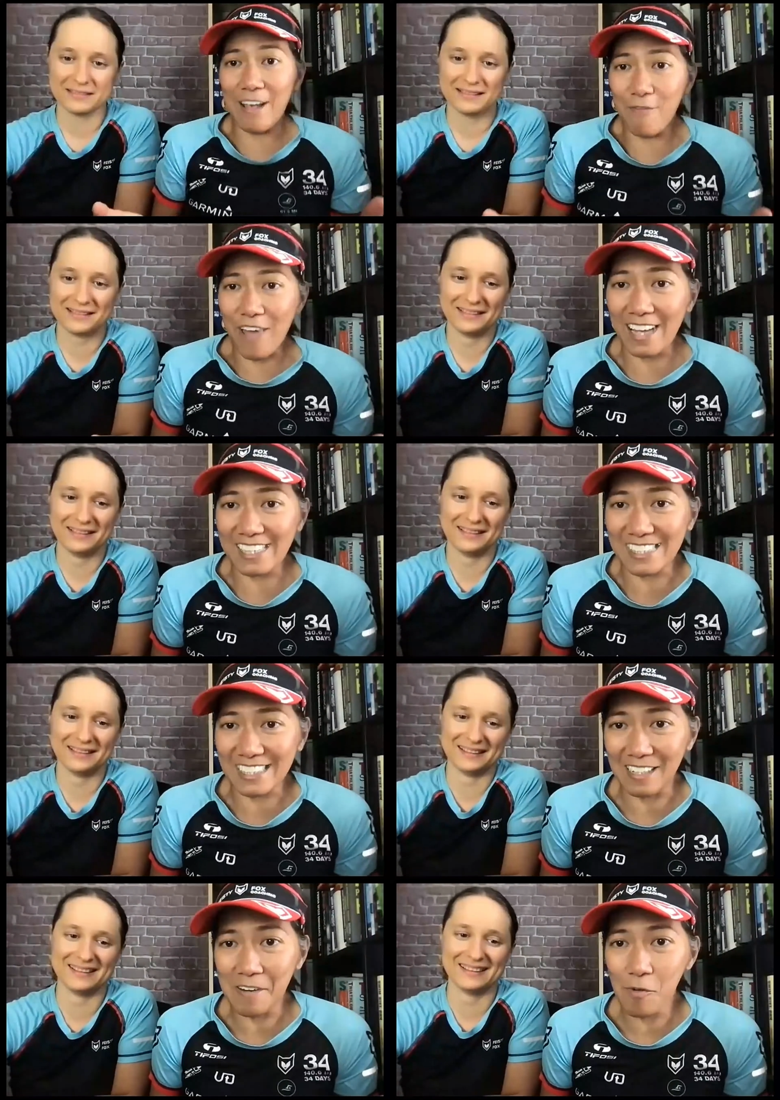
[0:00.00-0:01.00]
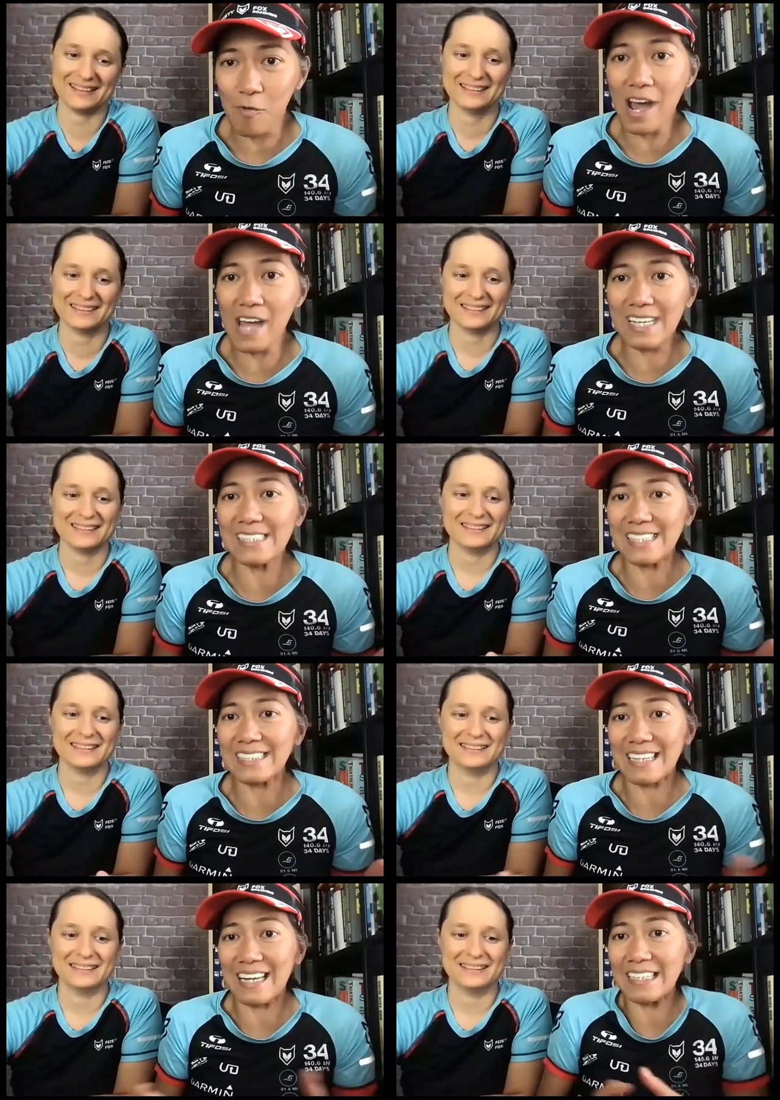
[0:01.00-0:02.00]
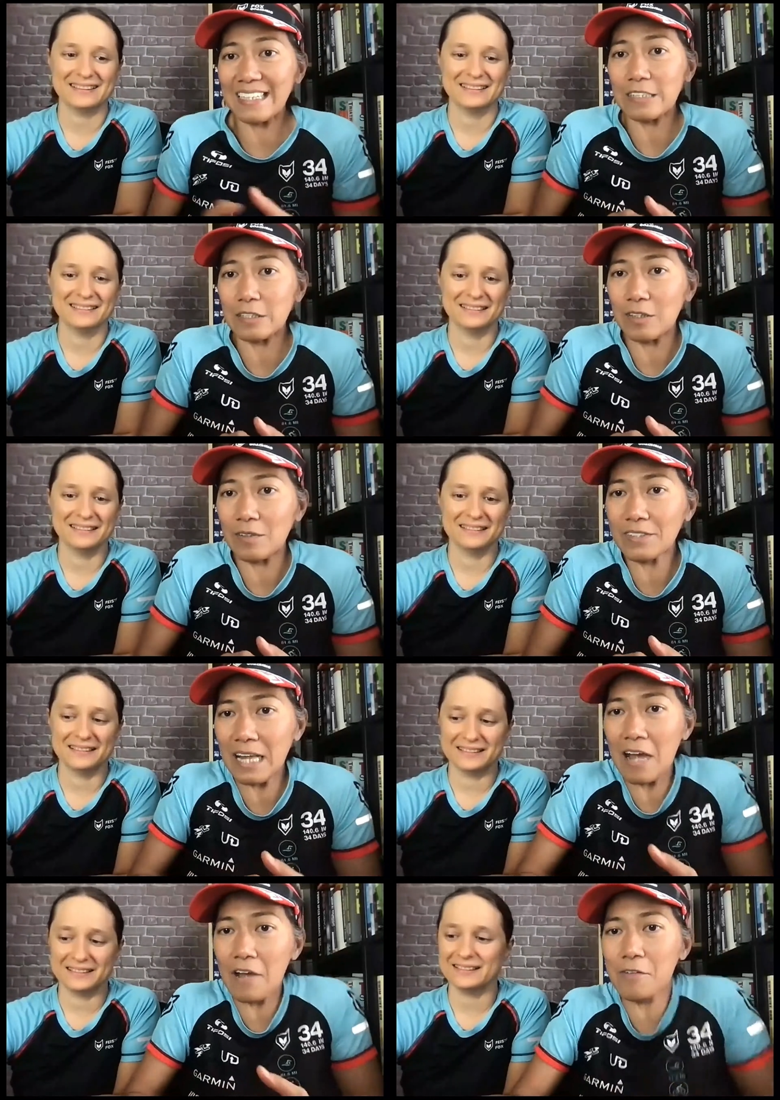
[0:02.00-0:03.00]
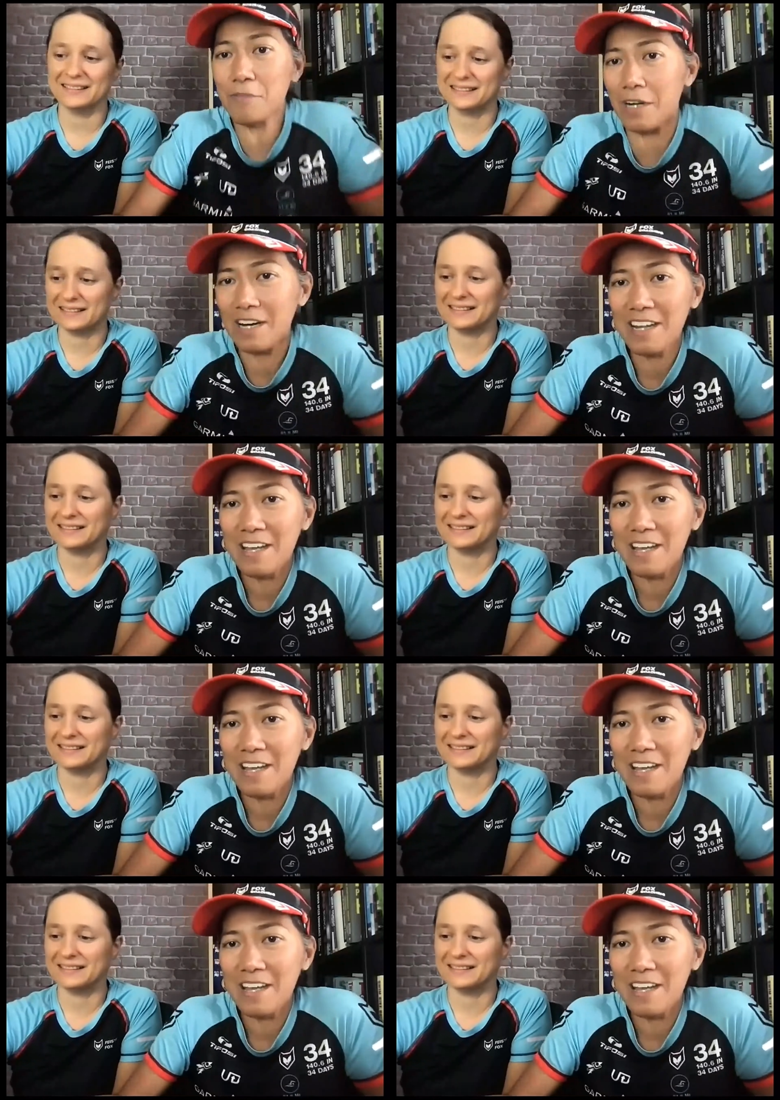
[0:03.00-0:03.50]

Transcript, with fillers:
Speaker 1: get faster. What is it that I need to do? Is that how you were